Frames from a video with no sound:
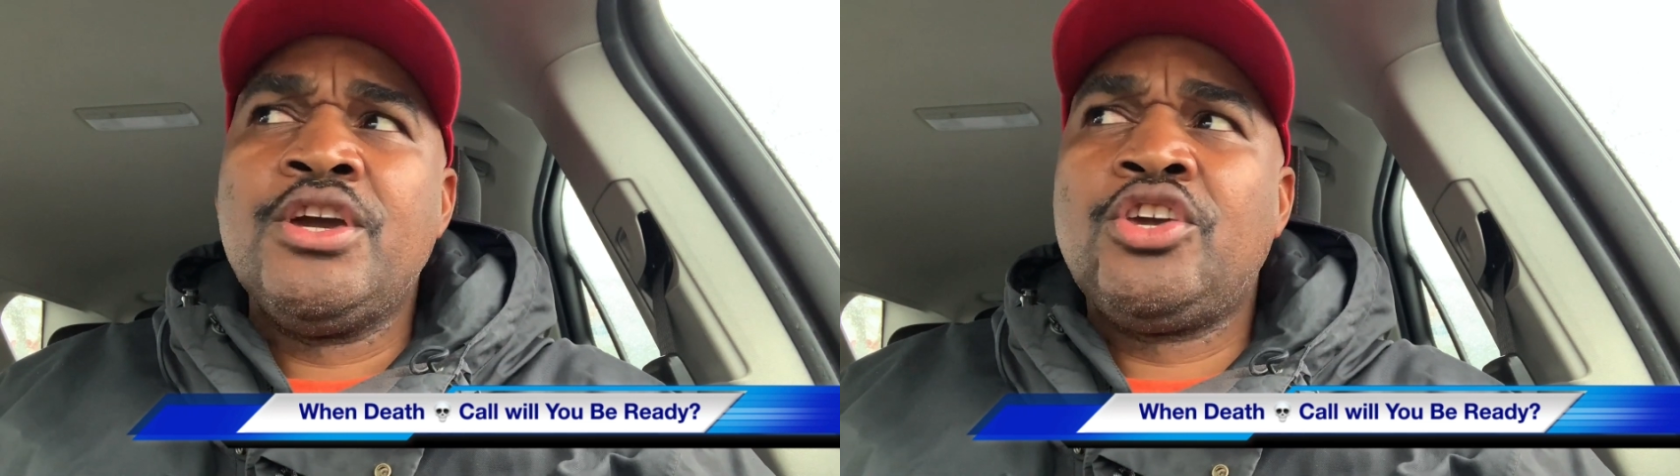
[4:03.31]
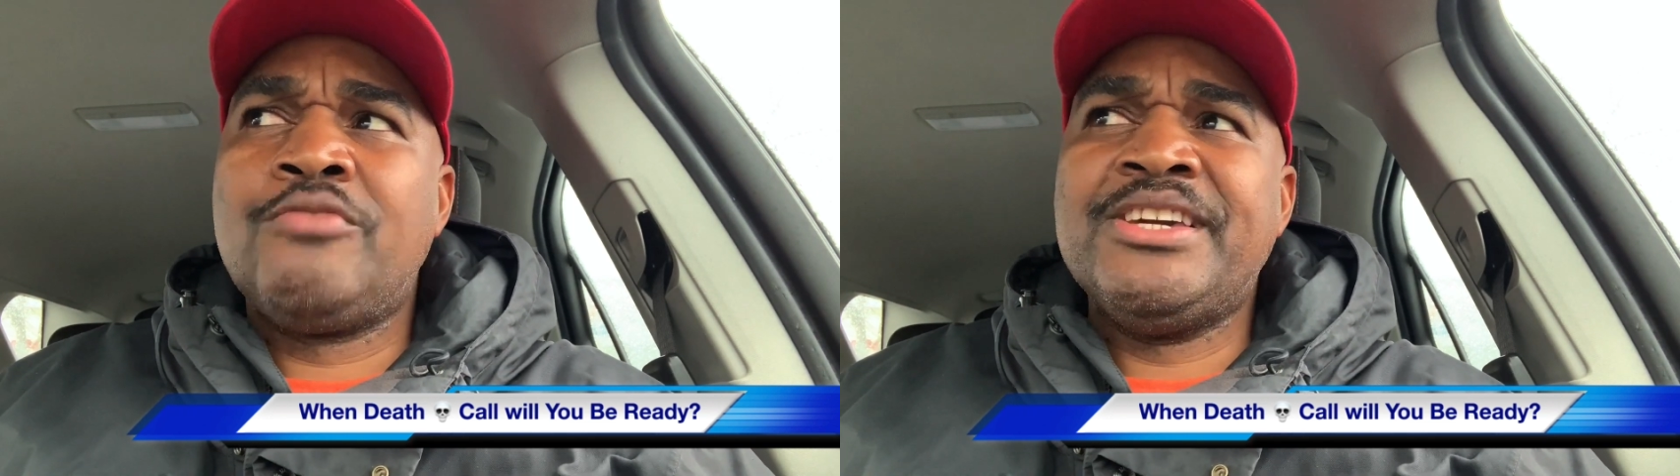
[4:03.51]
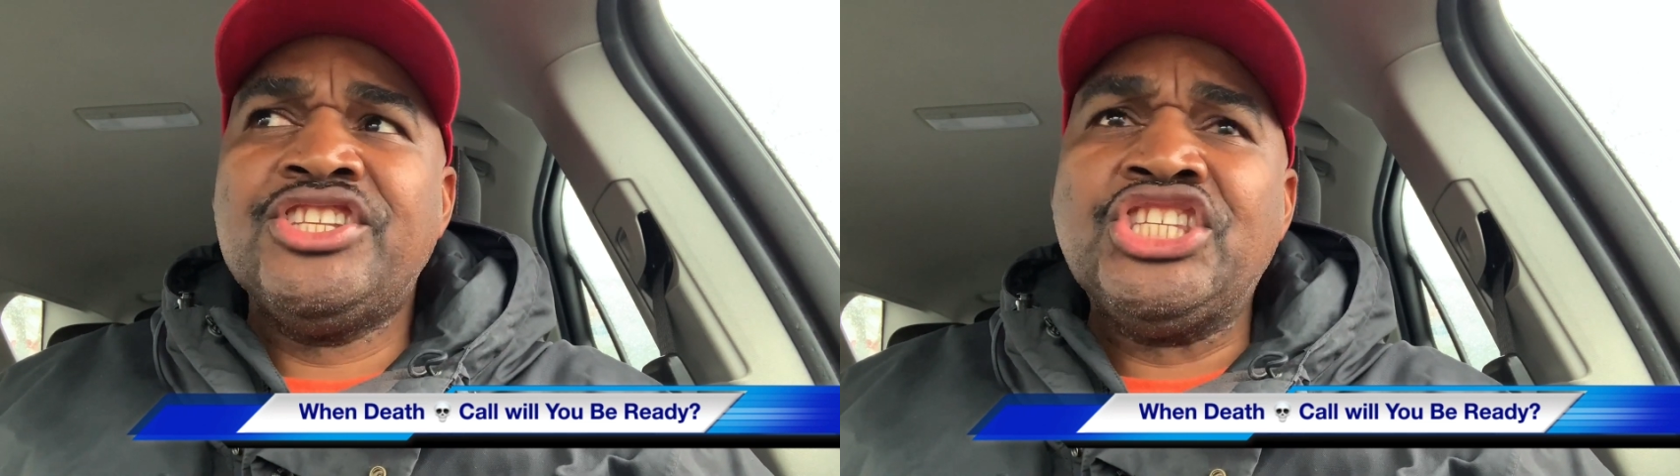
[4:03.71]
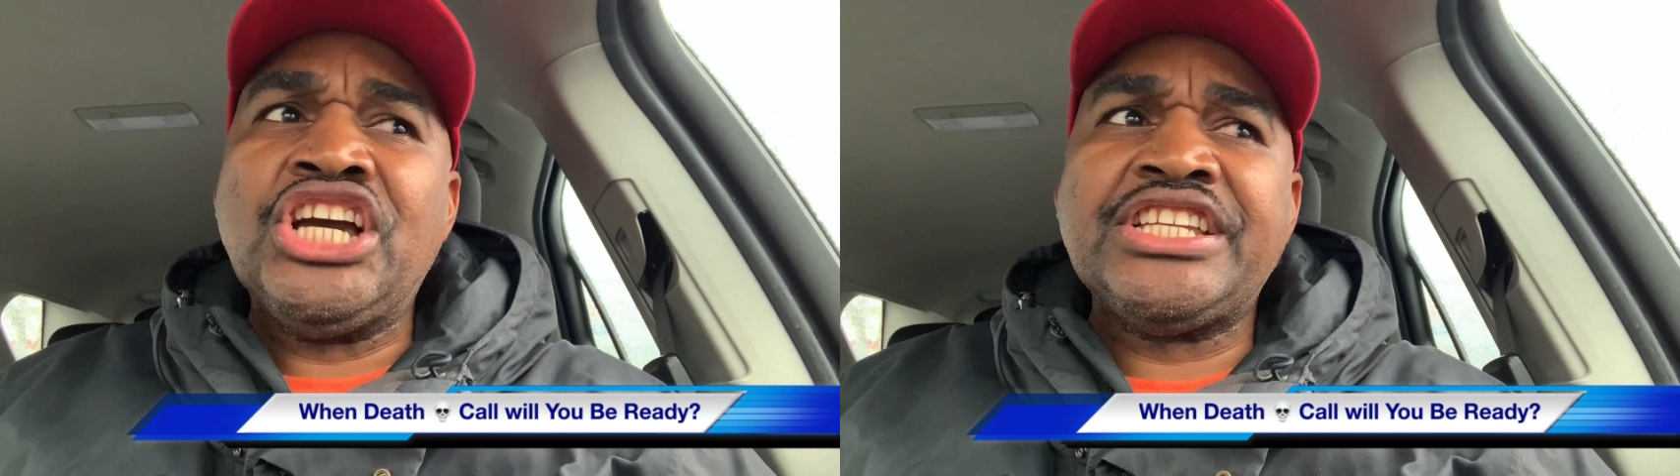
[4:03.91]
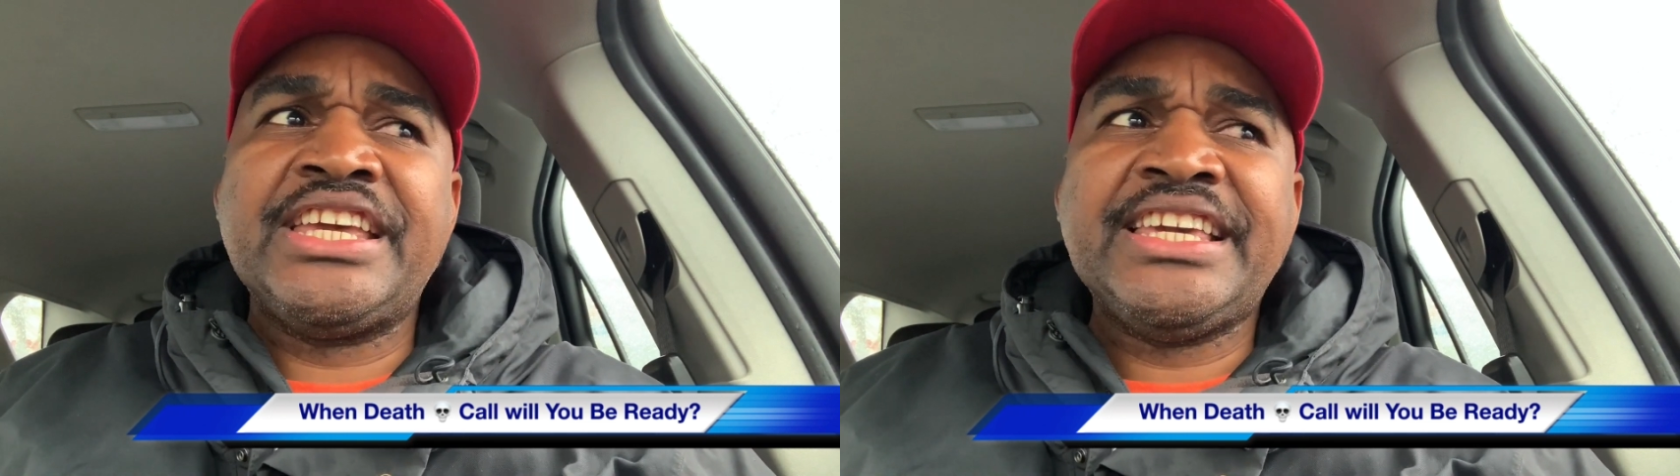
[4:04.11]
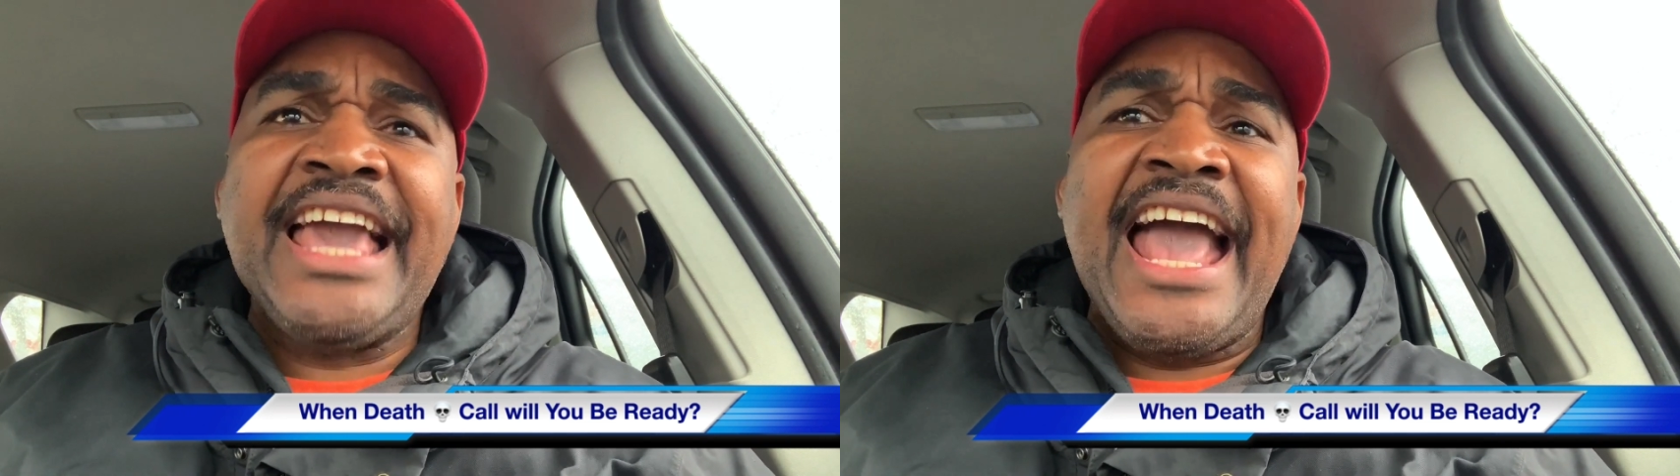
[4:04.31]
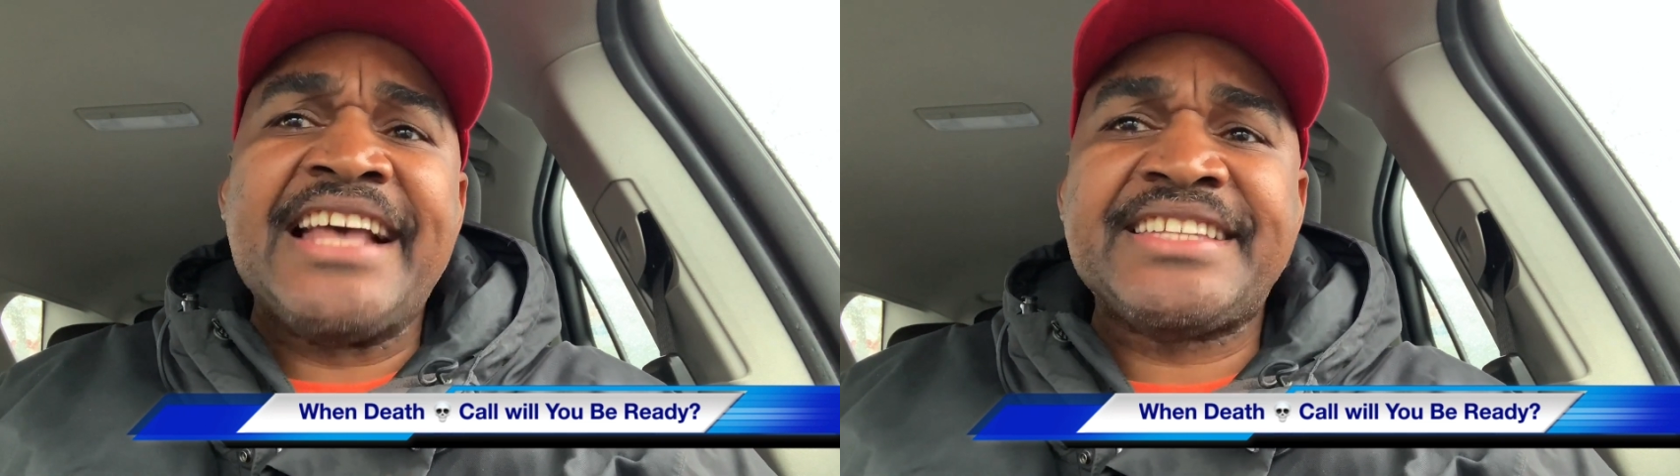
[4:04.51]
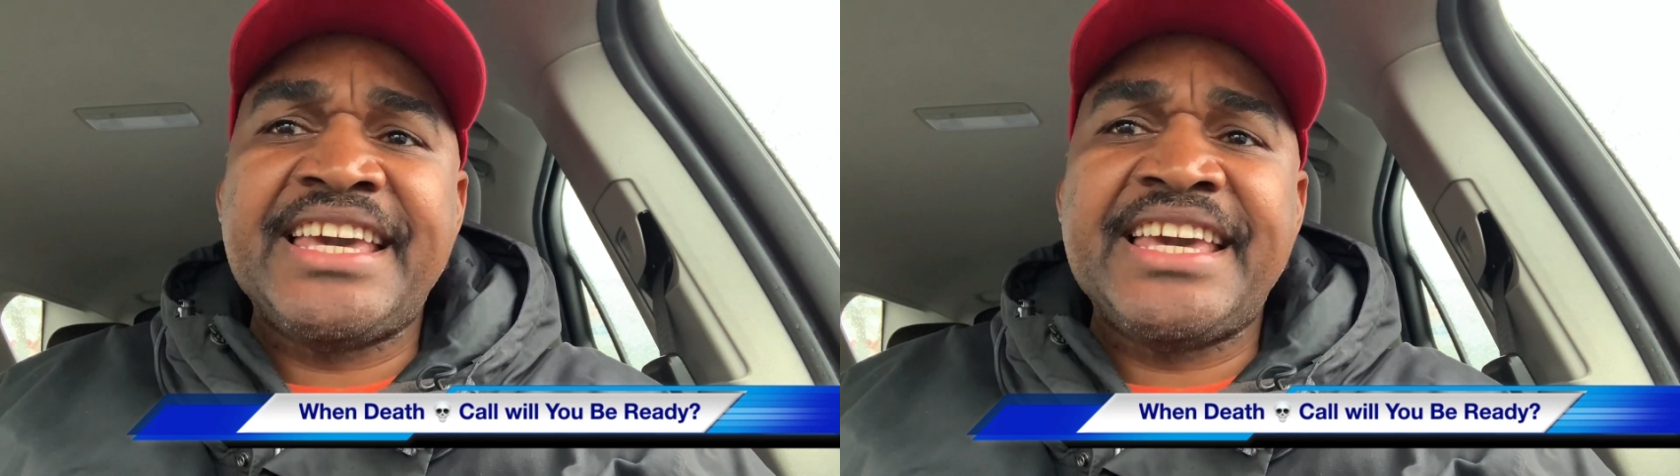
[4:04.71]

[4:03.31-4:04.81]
you're gonna be judged and cast